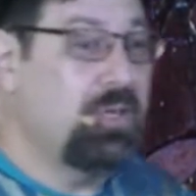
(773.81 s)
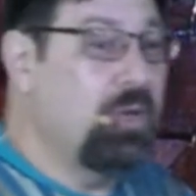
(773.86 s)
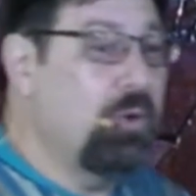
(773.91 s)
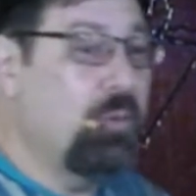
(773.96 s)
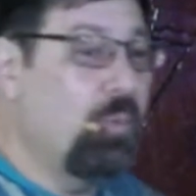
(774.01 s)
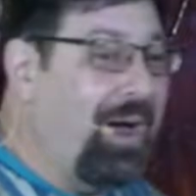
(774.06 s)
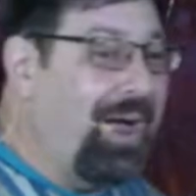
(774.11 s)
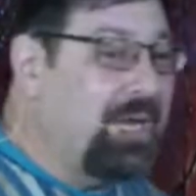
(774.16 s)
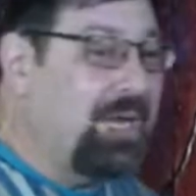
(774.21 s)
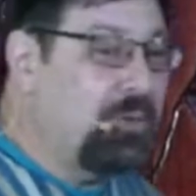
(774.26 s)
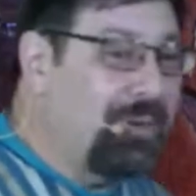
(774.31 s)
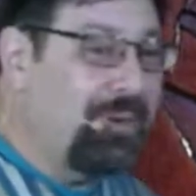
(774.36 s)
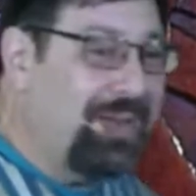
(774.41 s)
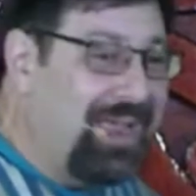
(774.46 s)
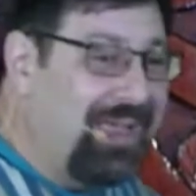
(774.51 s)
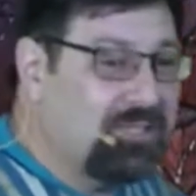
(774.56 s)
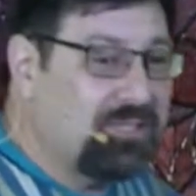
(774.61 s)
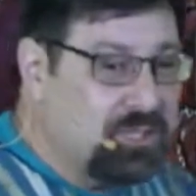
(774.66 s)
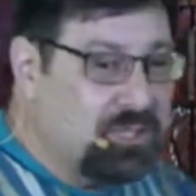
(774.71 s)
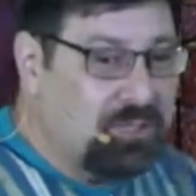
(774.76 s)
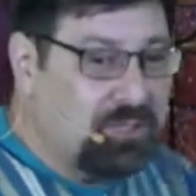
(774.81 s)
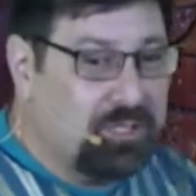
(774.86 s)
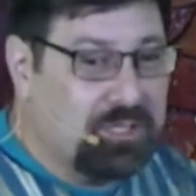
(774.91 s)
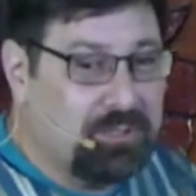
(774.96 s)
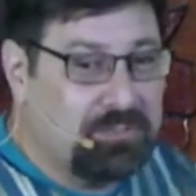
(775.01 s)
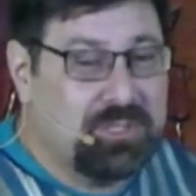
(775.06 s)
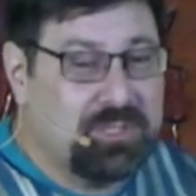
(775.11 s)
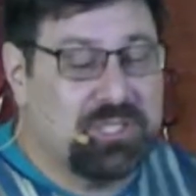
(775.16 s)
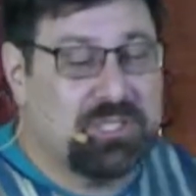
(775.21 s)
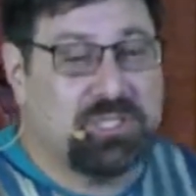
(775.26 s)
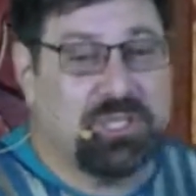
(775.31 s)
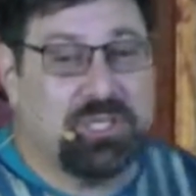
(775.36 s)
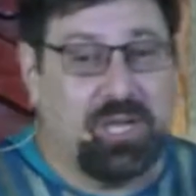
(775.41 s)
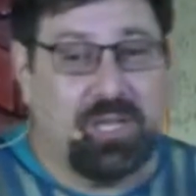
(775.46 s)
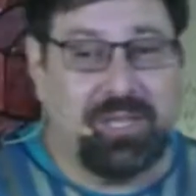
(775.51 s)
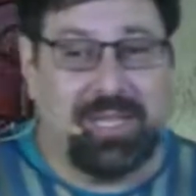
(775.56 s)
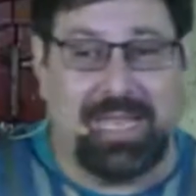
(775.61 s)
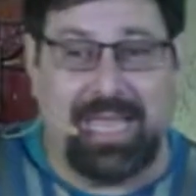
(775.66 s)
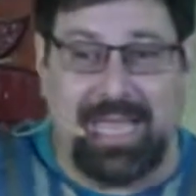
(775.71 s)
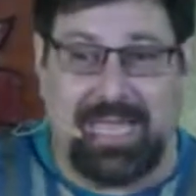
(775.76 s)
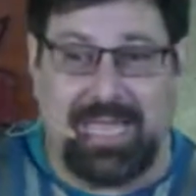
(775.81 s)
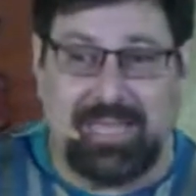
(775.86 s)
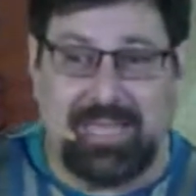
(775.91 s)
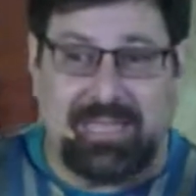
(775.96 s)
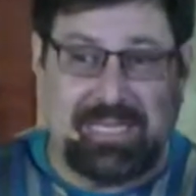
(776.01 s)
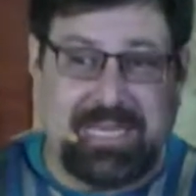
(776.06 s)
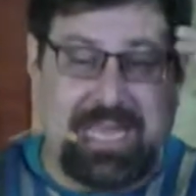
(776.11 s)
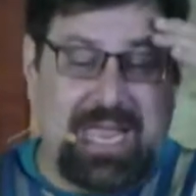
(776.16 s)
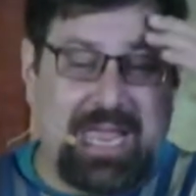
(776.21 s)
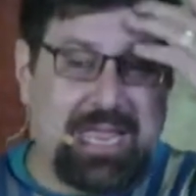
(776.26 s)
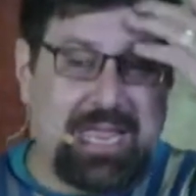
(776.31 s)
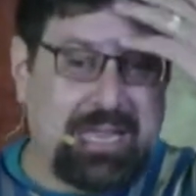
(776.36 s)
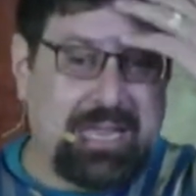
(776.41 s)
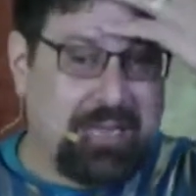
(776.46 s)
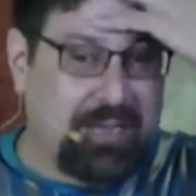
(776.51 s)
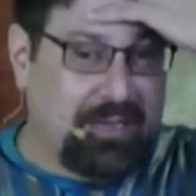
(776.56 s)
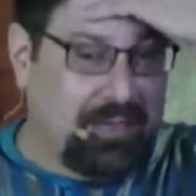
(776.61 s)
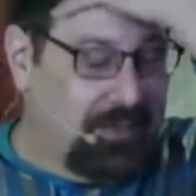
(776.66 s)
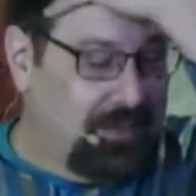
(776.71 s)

Why do we have circumcision on the eighth day?